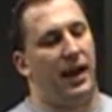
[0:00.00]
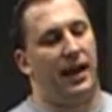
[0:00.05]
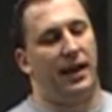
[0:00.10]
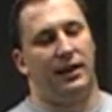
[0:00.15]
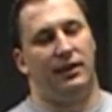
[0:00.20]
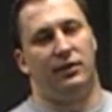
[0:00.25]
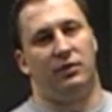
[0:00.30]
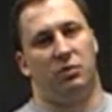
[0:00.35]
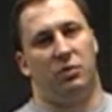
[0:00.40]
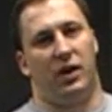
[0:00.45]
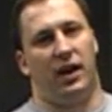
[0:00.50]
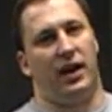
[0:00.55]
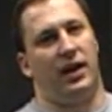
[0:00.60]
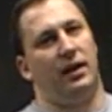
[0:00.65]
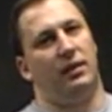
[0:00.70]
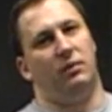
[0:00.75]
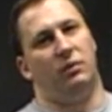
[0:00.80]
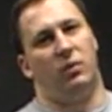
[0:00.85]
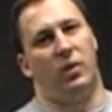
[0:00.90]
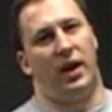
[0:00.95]
bands,
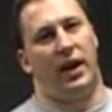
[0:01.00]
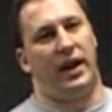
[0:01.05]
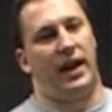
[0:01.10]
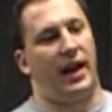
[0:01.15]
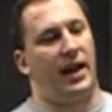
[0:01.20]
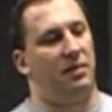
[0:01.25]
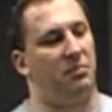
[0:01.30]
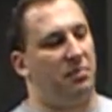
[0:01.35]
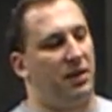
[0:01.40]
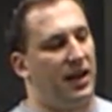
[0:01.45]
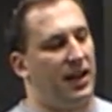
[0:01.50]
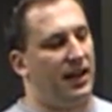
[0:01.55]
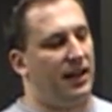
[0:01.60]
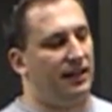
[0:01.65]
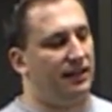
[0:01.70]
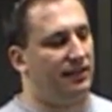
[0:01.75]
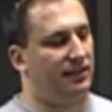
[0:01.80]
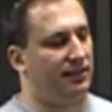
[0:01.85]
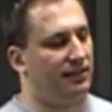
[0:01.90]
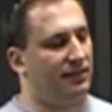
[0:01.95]
weight and
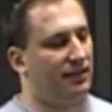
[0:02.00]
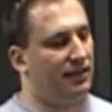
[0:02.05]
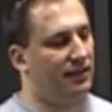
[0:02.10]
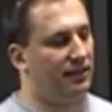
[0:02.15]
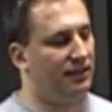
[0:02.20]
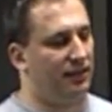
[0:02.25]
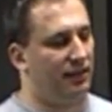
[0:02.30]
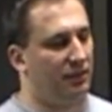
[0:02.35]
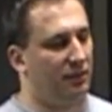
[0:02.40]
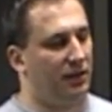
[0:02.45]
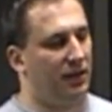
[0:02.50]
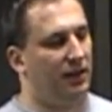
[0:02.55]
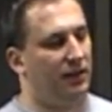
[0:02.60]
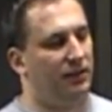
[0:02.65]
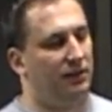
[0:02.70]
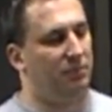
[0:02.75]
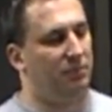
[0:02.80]
bands. You can see we